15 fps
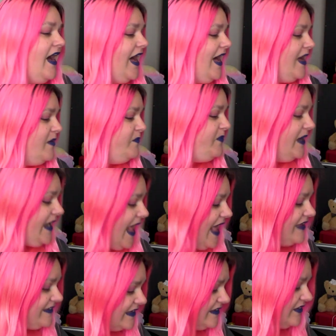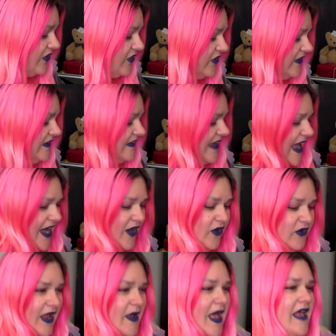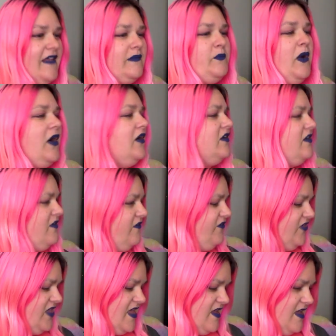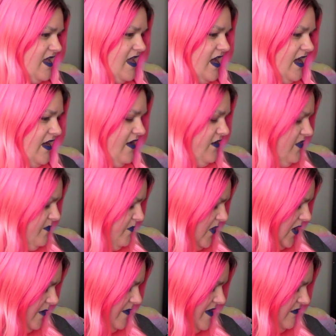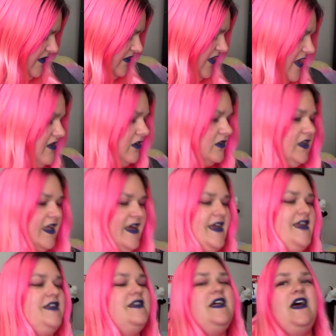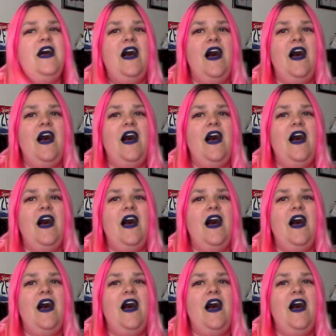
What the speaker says: But as it turns out, as part of the Barbie Recycle line,